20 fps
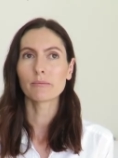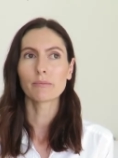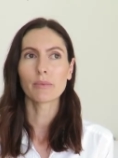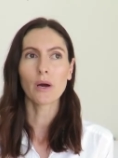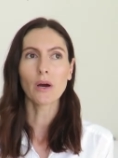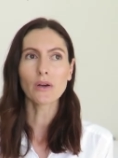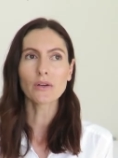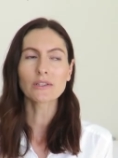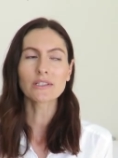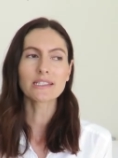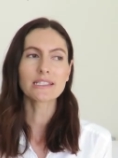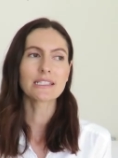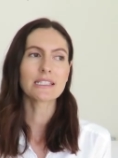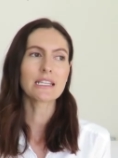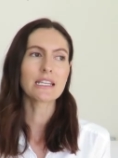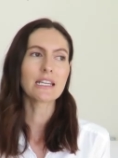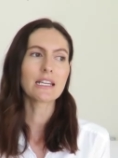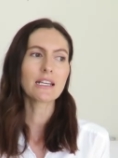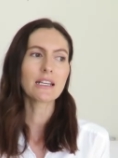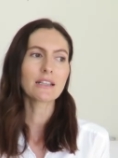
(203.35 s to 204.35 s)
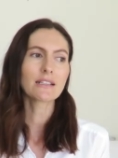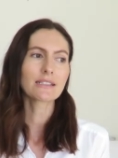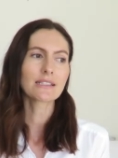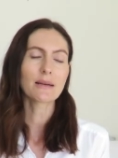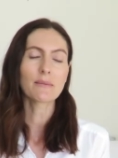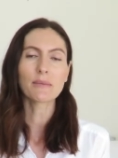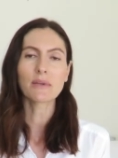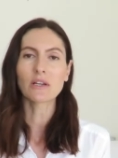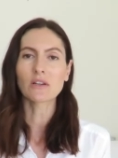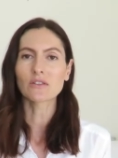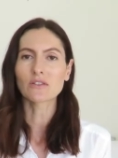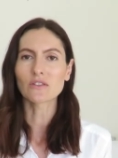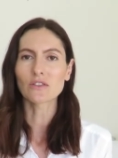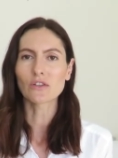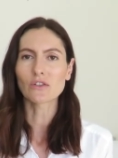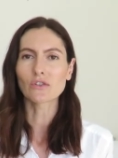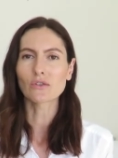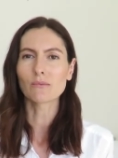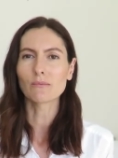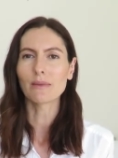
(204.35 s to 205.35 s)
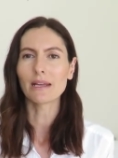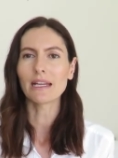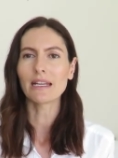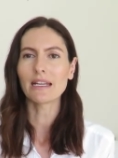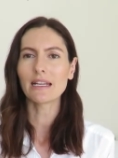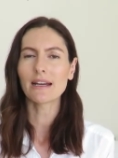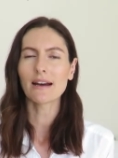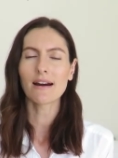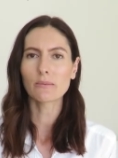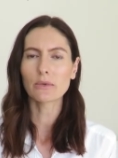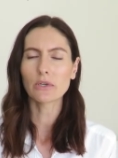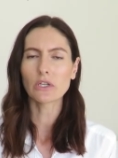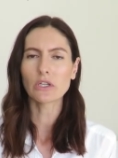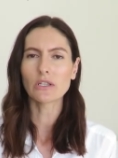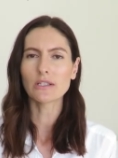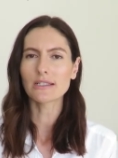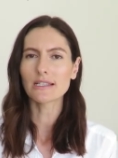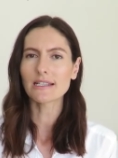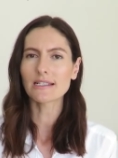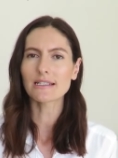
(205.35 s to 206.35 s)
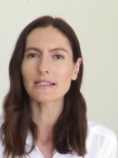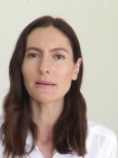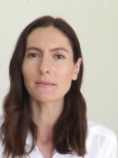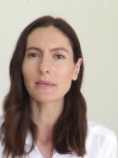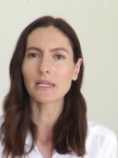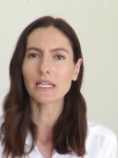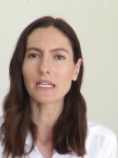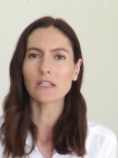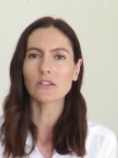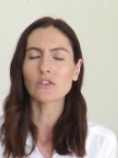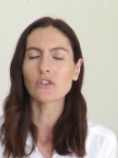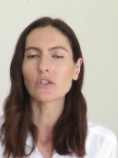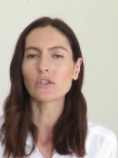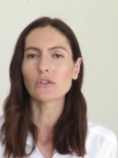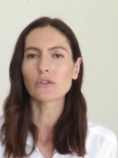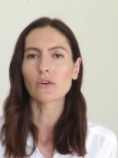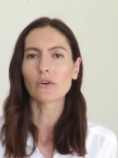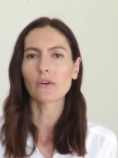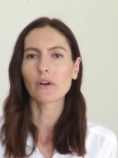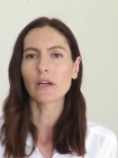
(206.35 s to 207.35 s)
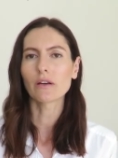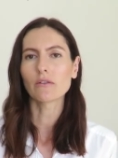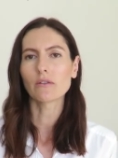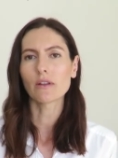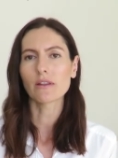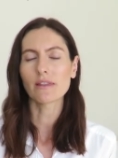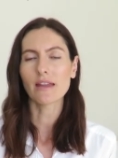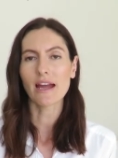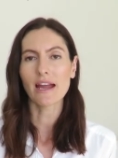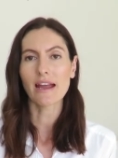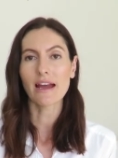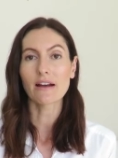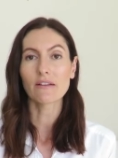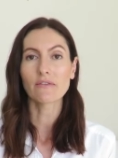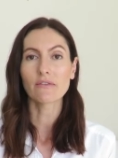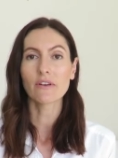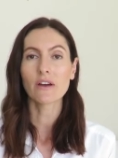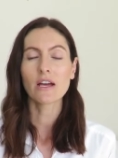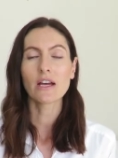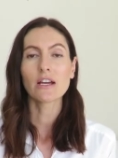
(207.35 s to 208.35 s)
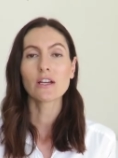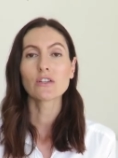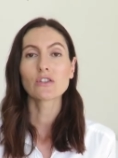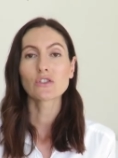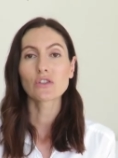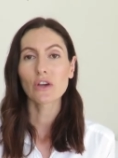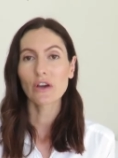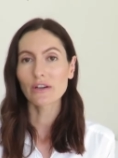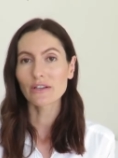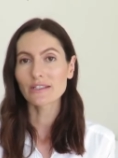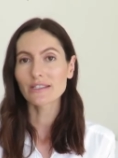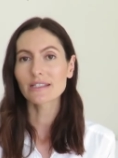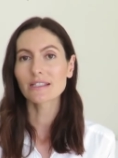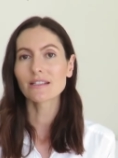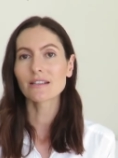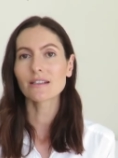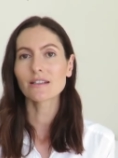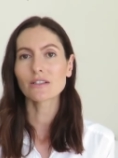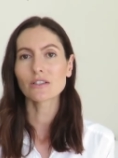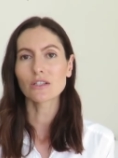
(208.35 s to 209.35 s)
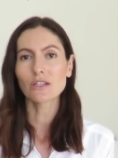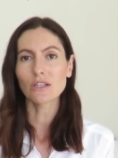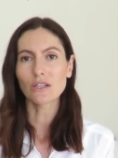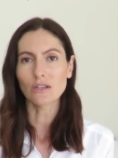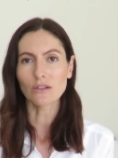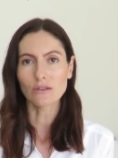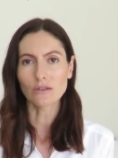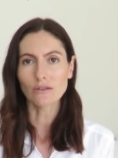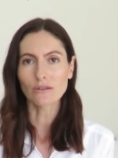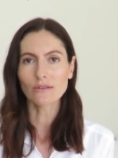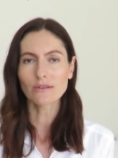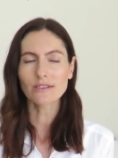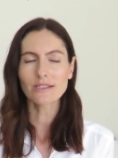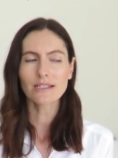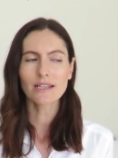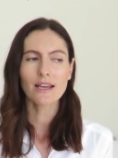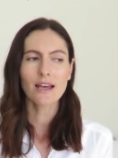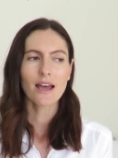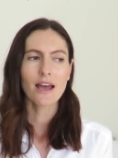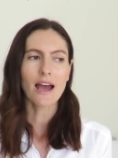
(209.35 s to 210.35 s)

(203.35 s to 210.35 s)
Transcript: posting something on social media or using something in a tutorial that they have chosen to use,